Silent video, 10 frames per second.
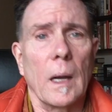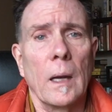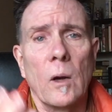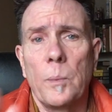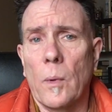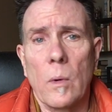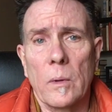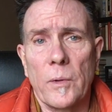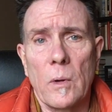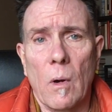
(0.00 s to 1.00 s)
hope all
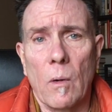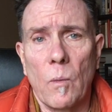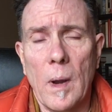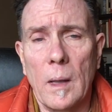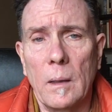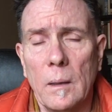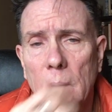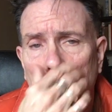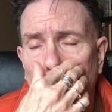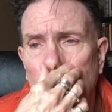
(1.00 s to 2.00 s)
of you are well
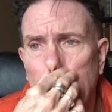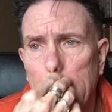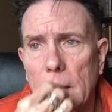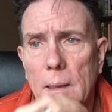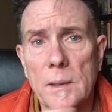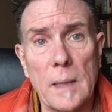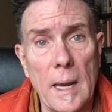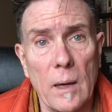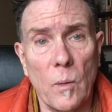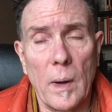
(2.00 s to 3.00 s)
and
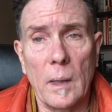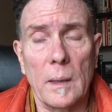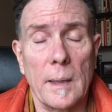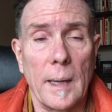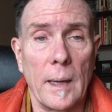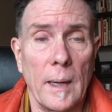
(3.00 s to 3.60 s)
staying well and